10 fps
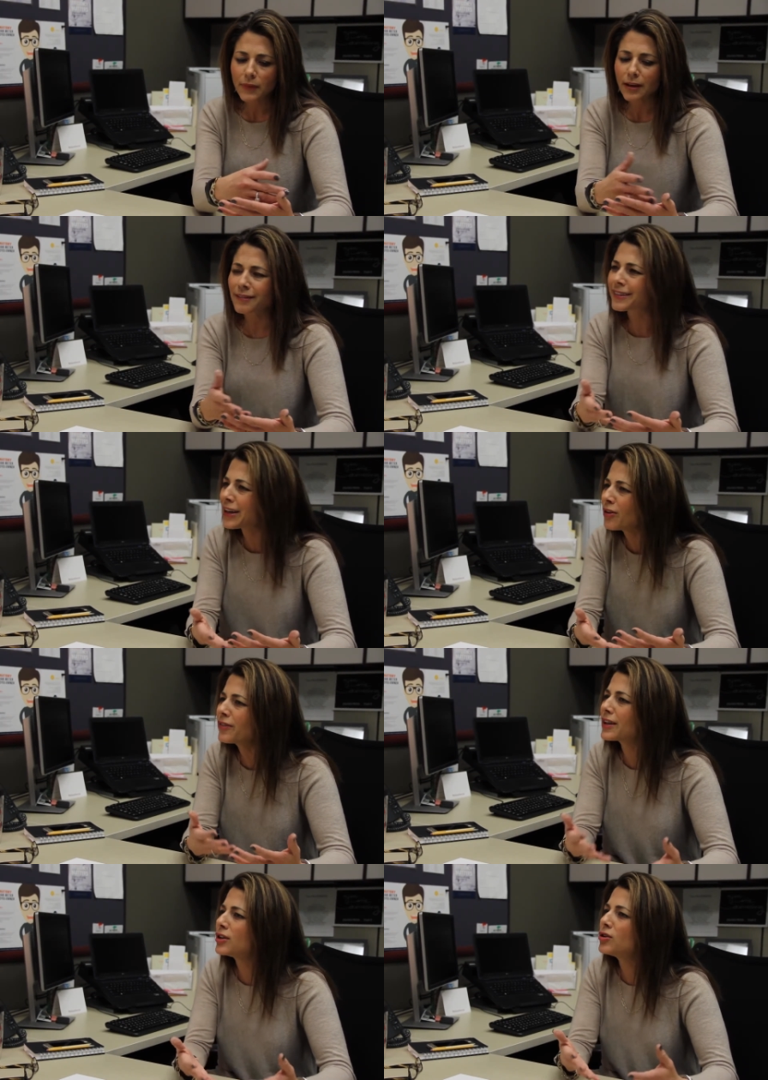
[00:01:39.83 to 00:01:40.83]
skills
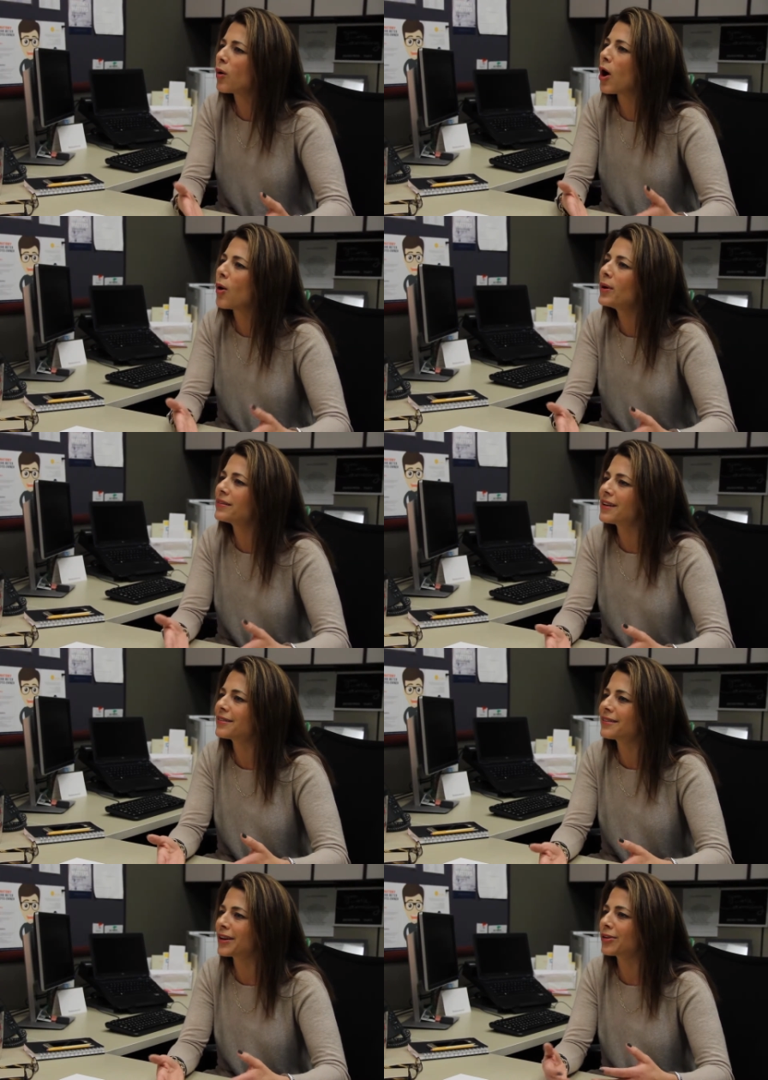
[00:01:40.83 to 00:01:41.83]
that you don't always
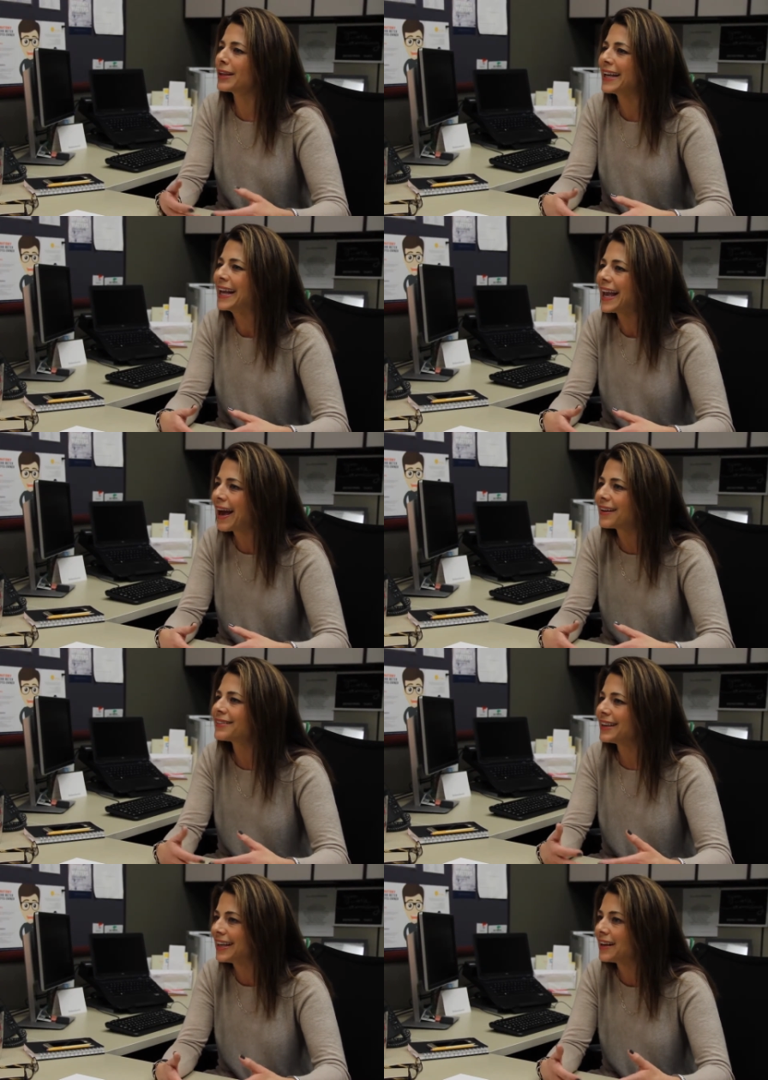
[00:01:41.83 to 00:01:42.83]
necessarily get
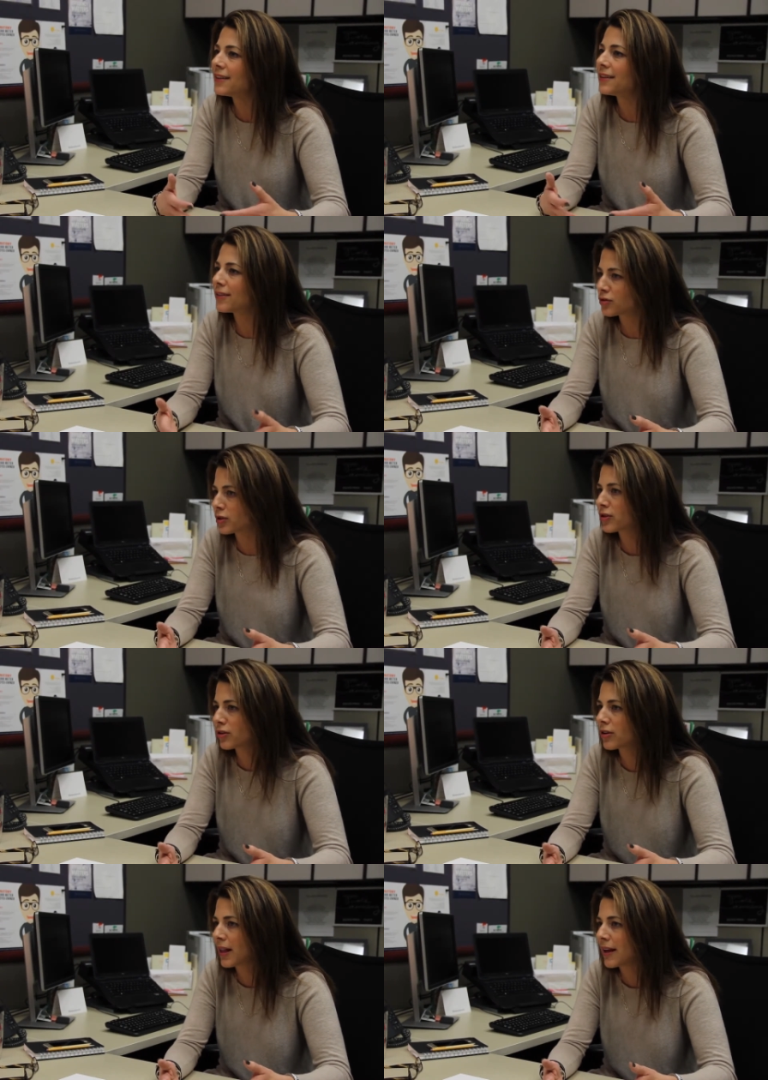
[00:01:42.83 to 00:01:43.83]
in
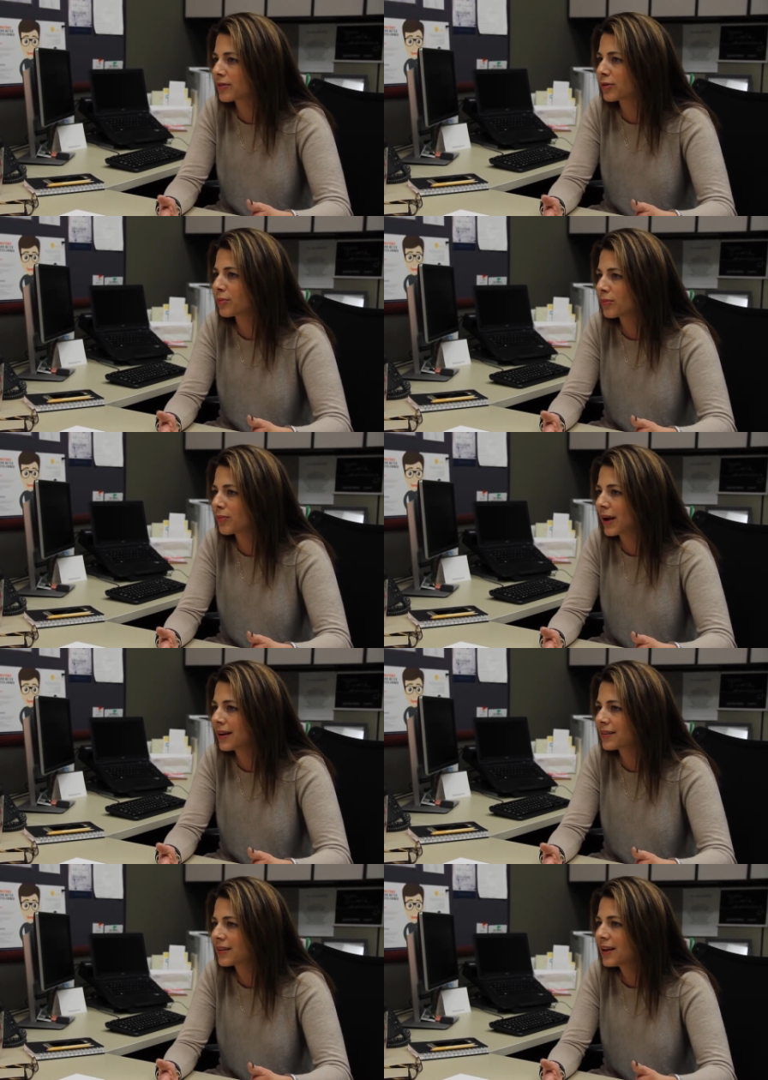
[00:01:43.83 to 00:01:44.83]
traditional classroom,
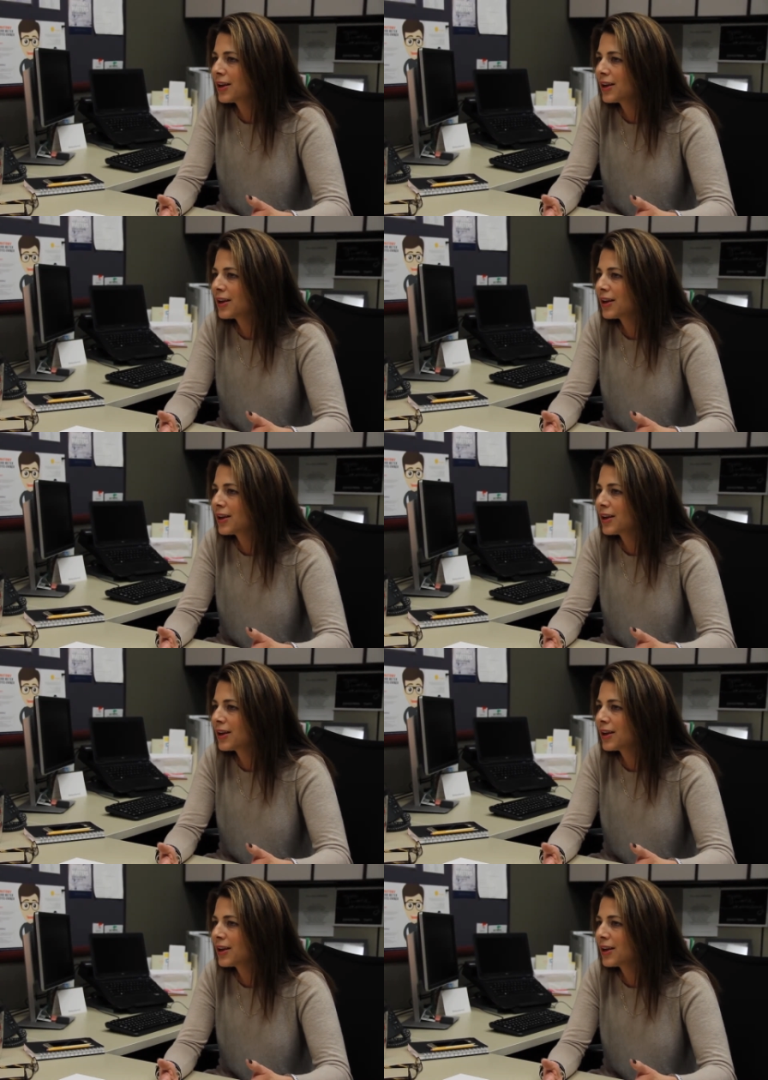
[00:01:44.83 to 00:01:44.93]
right?